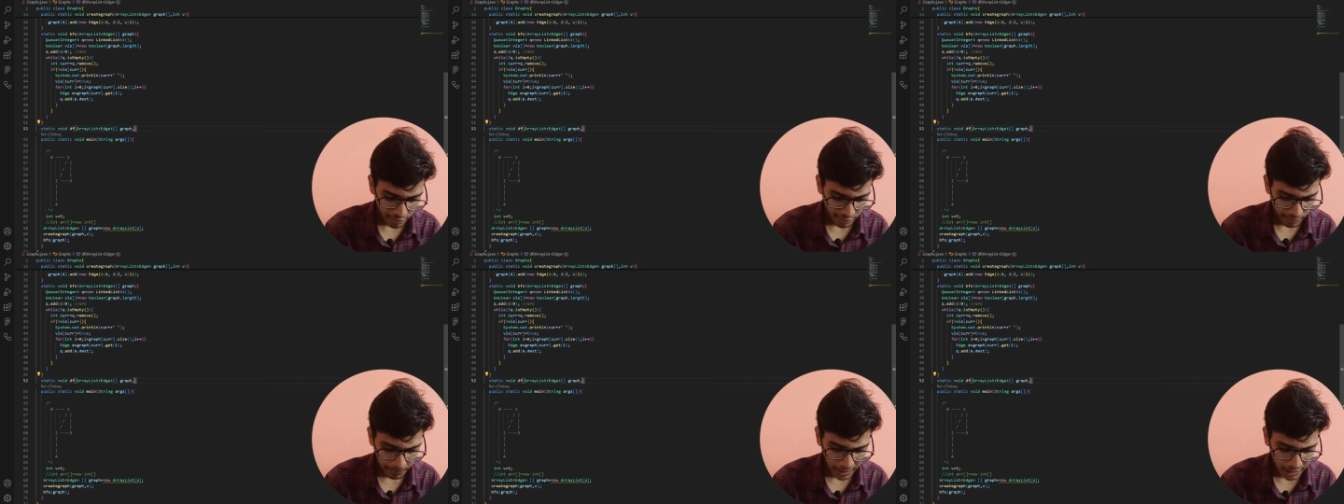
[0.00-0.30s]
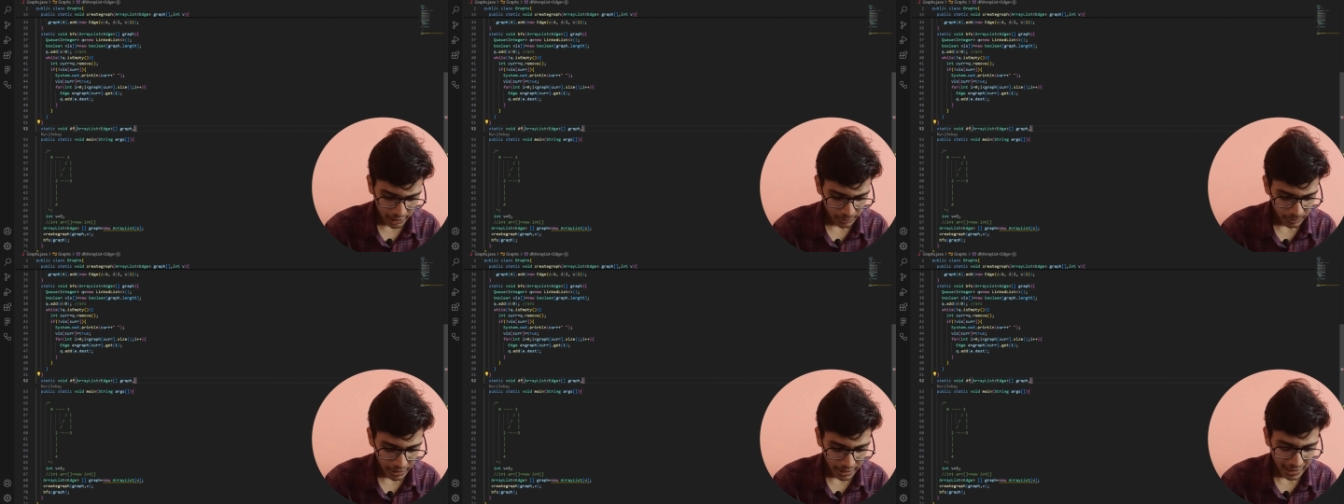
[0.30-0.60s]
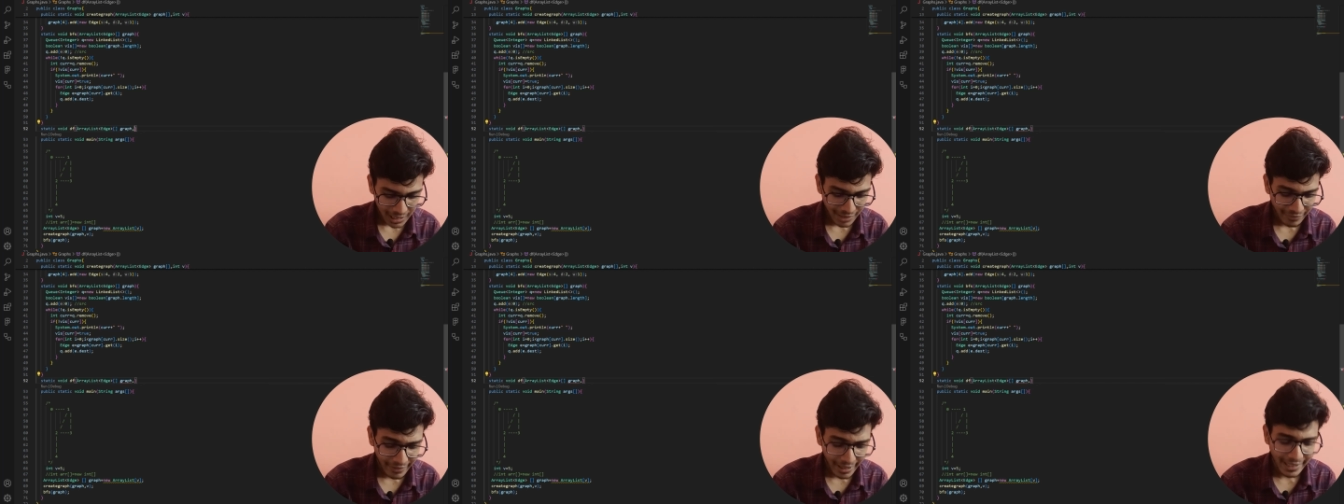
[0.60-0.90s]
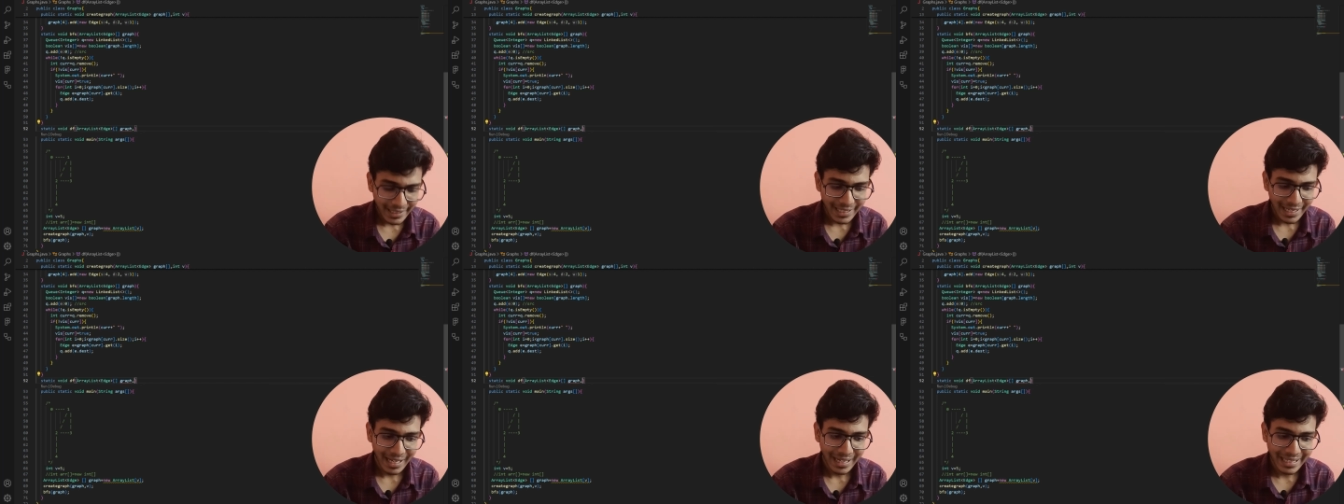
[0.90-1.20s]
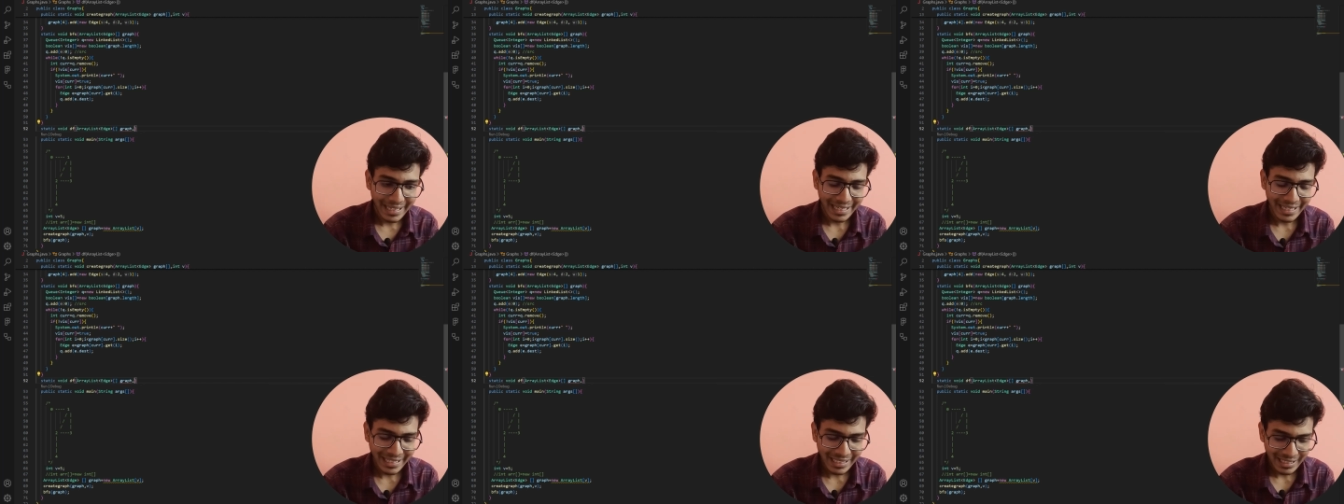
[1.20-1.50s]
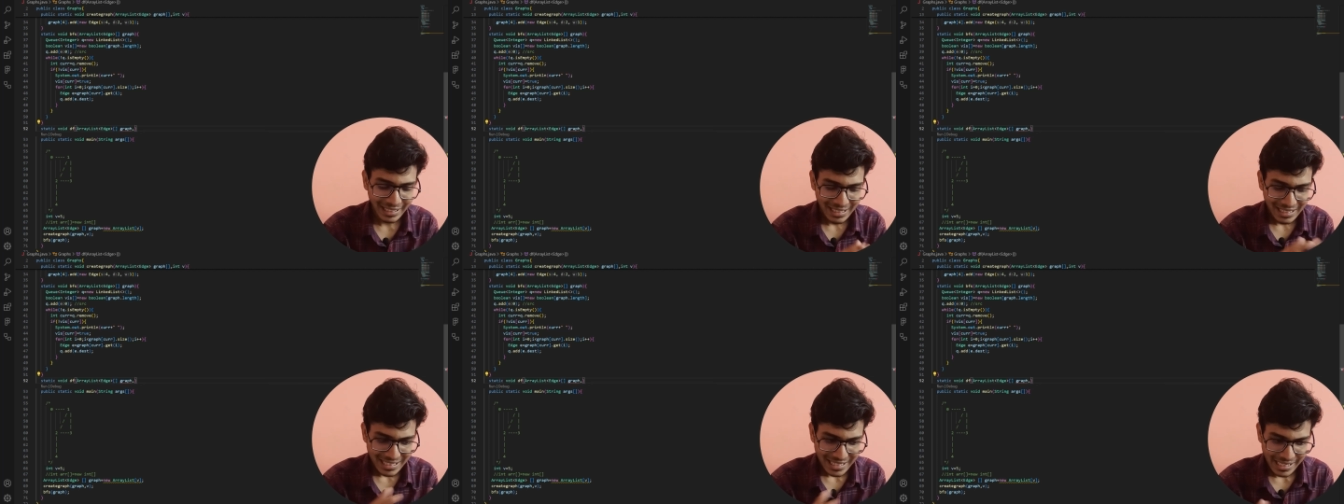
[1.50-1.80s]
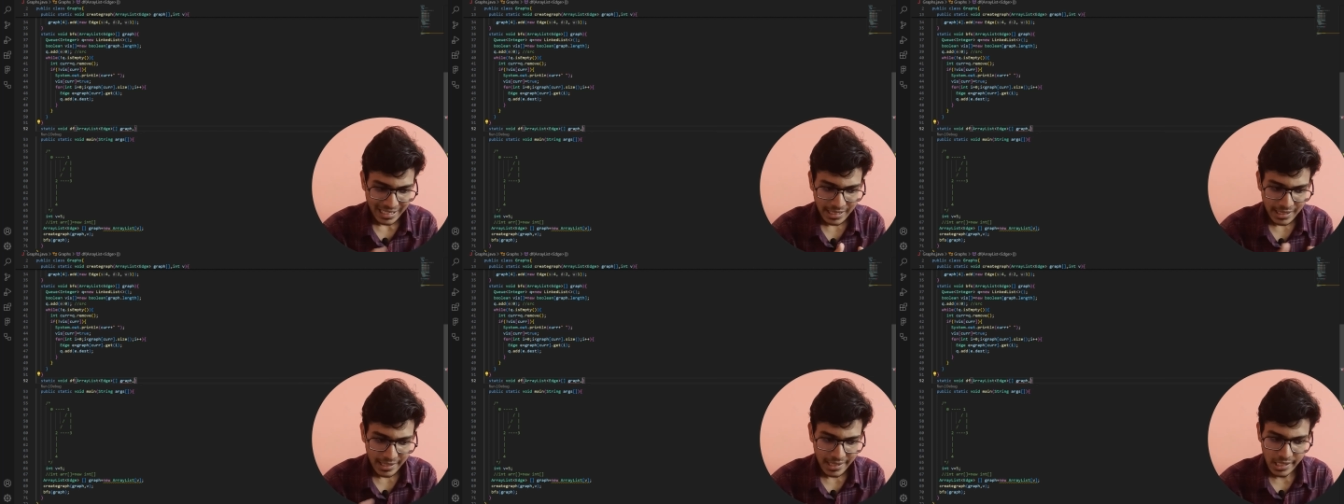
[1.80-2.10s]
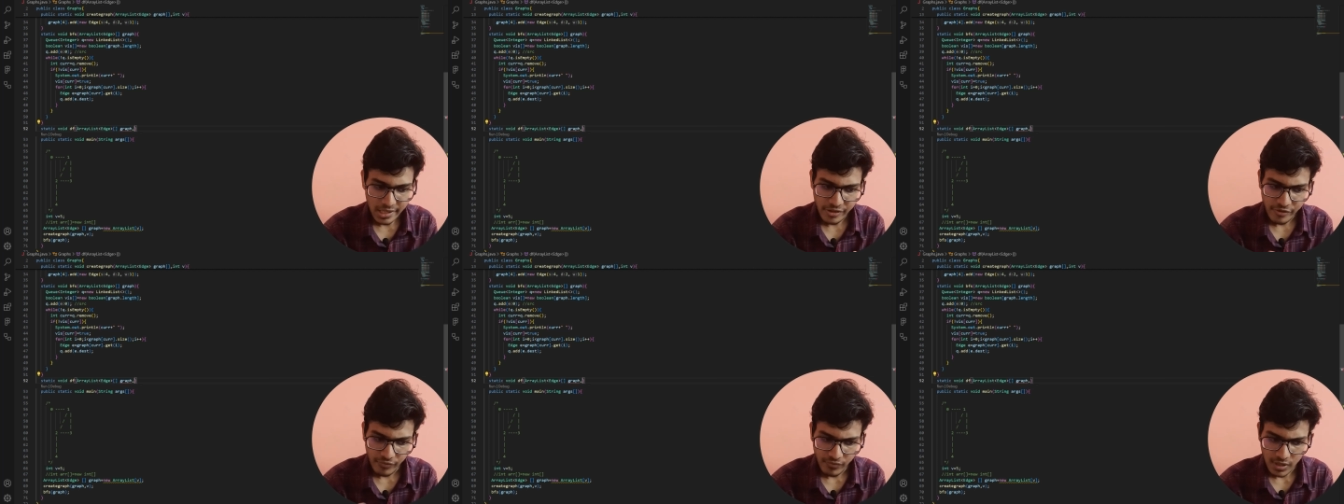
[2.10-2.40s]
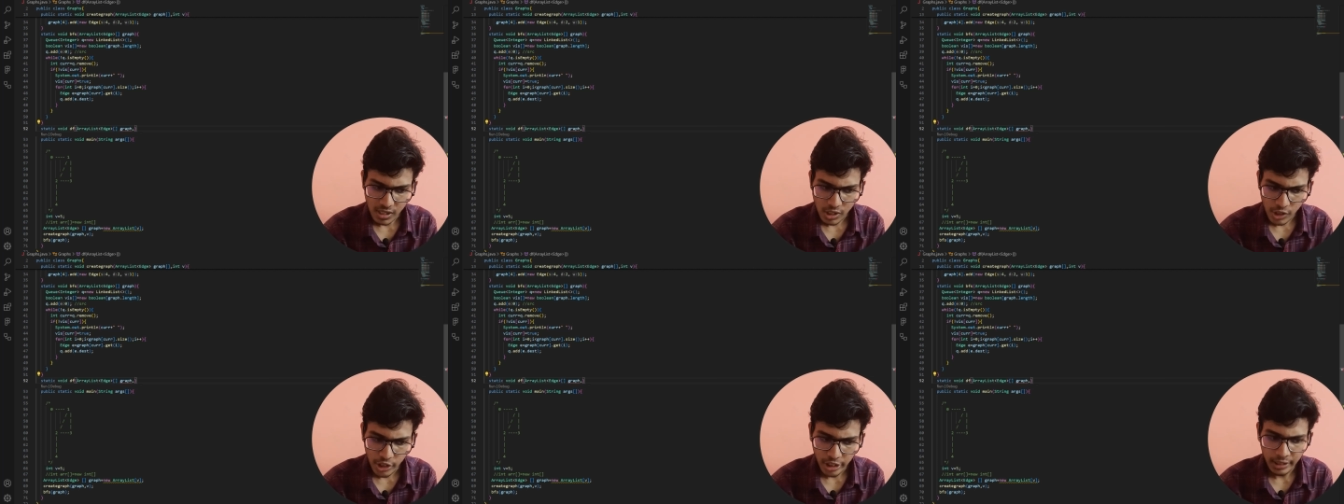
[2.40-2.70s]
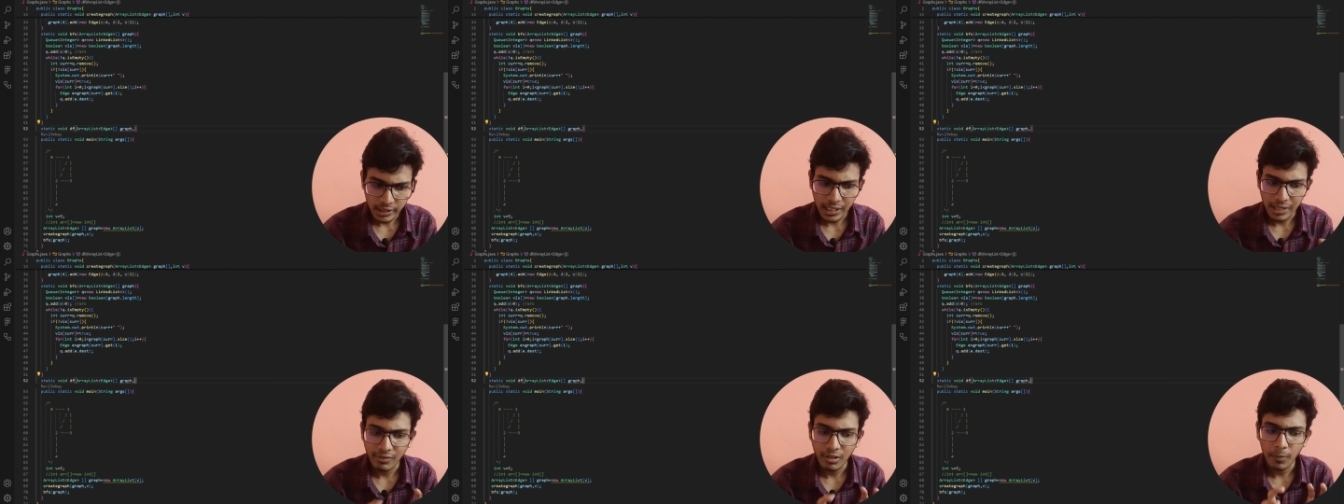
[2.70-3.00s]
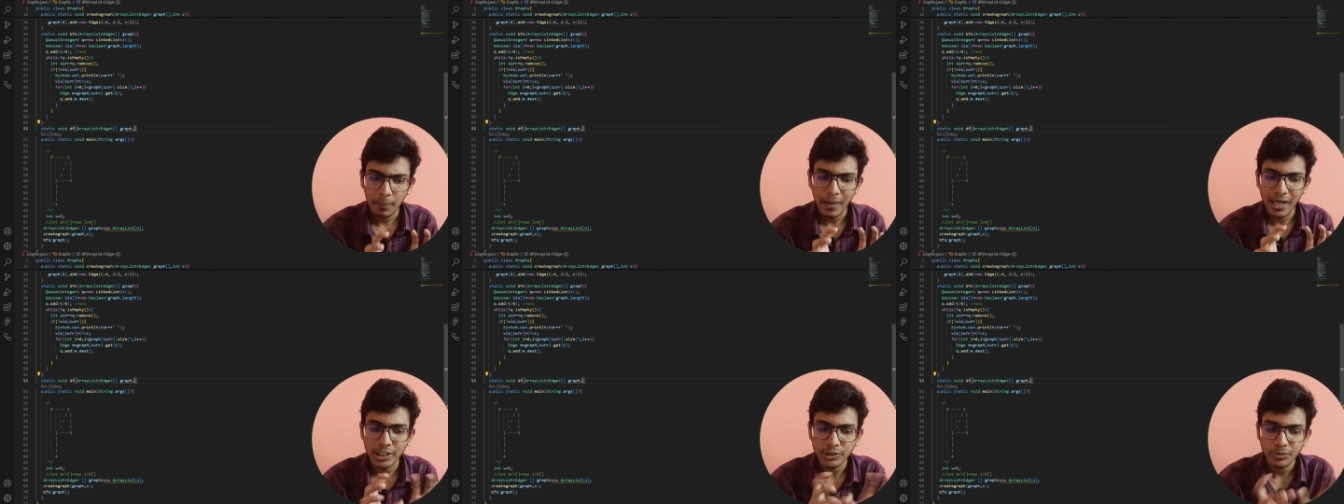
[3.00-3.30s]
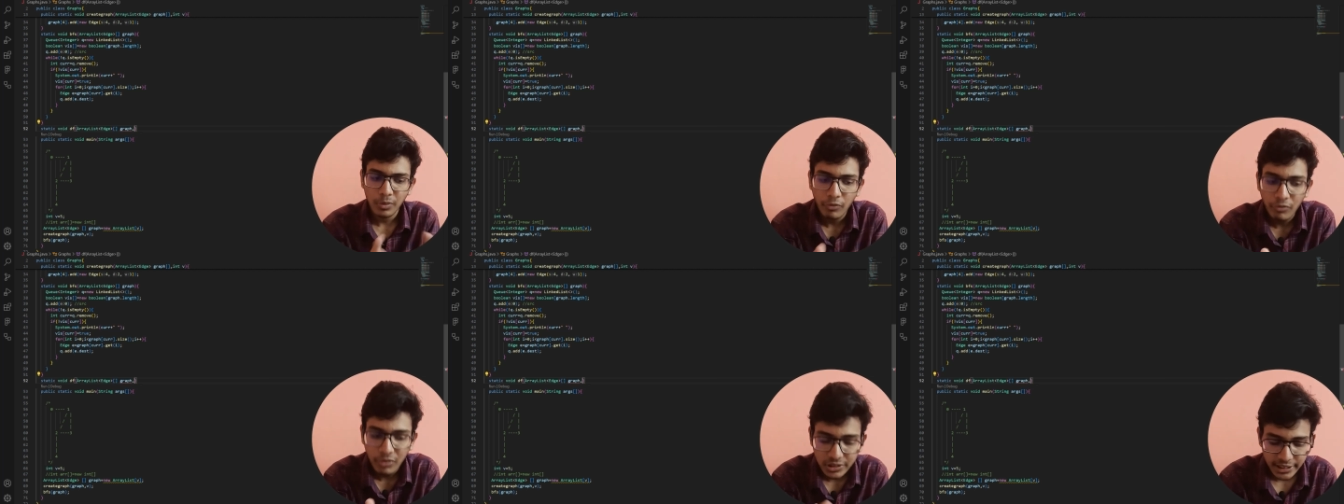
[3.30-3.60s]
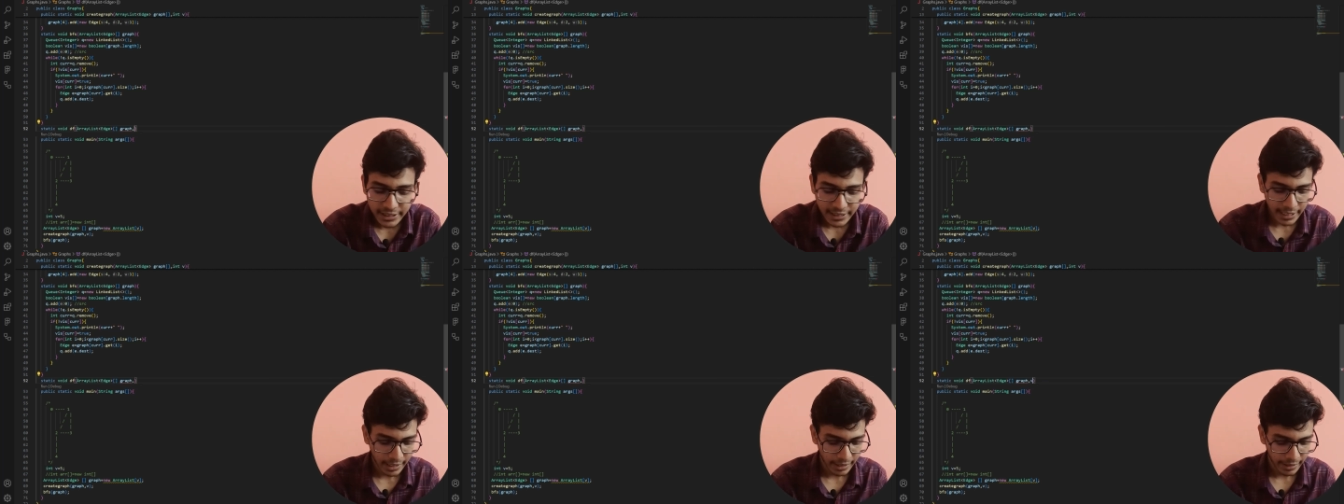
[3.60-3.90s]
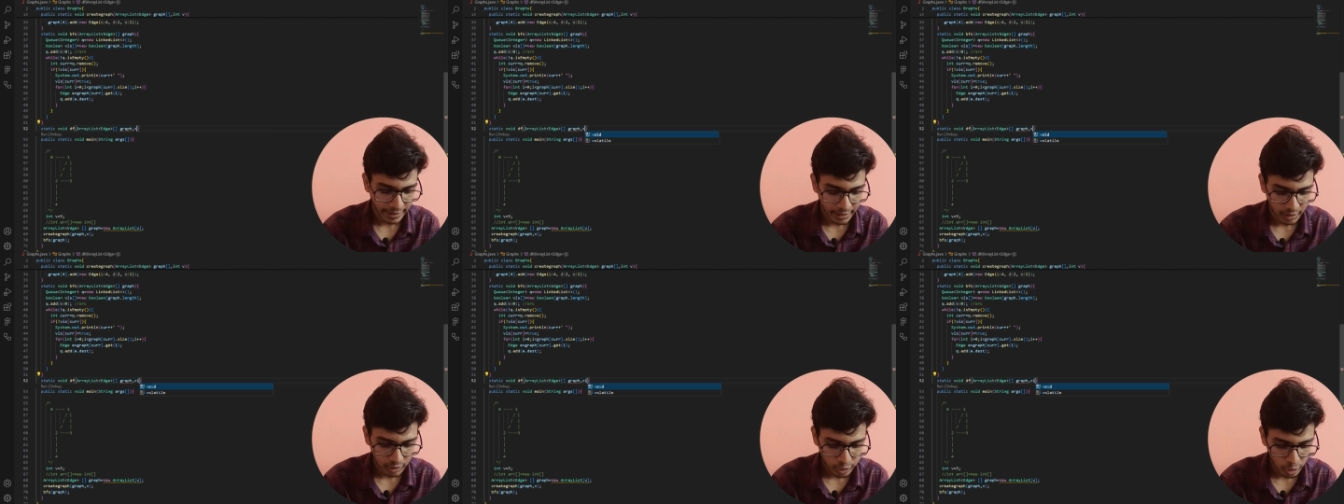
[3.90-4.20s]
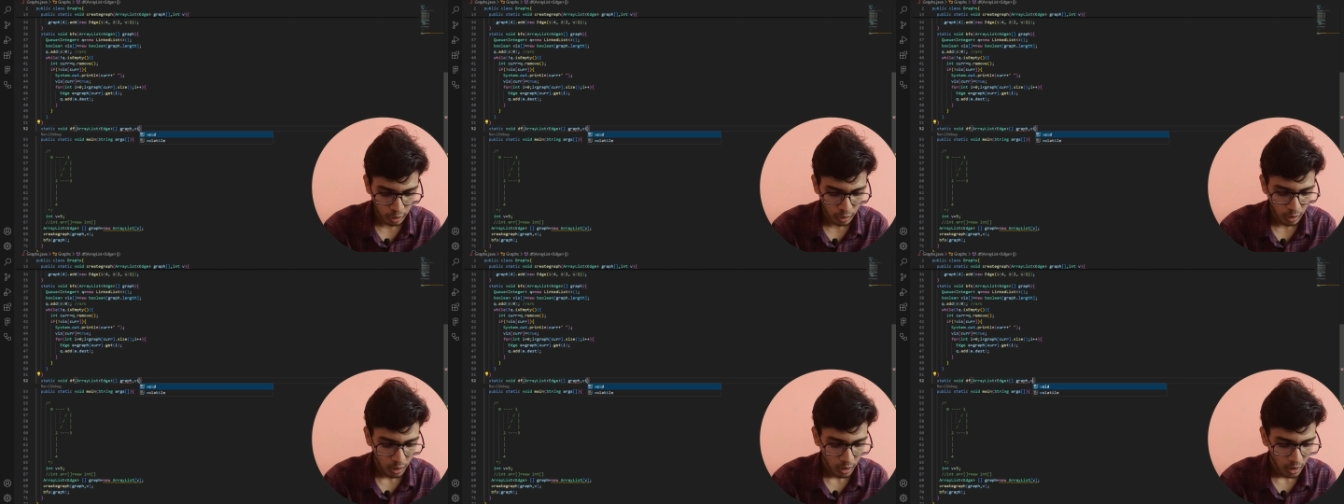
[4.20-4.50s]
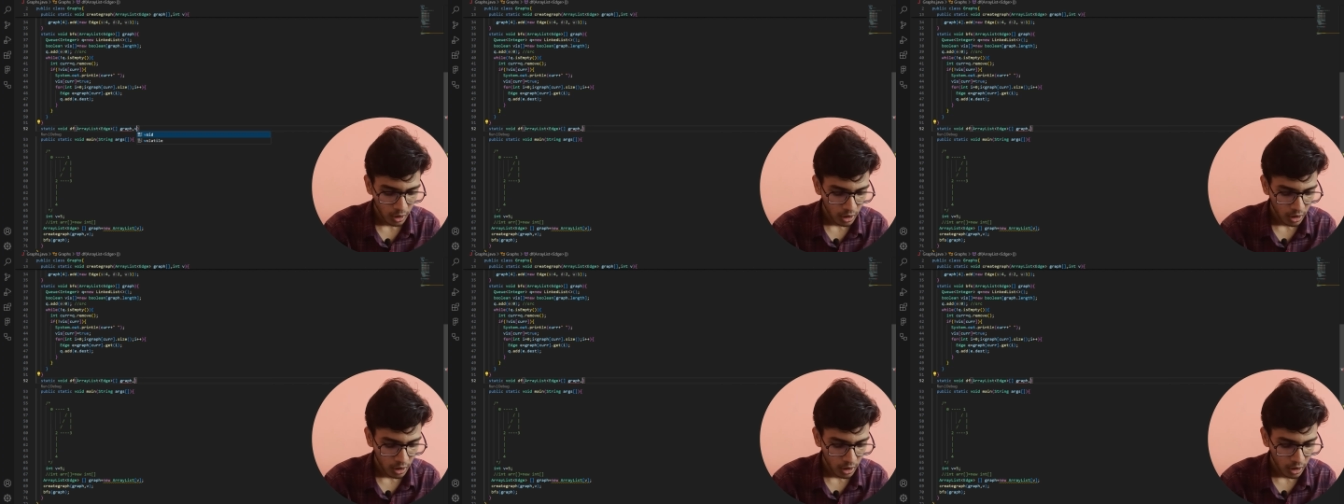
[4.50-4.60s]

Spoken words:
will pass my graph, and again in this function I will pass my visited array. So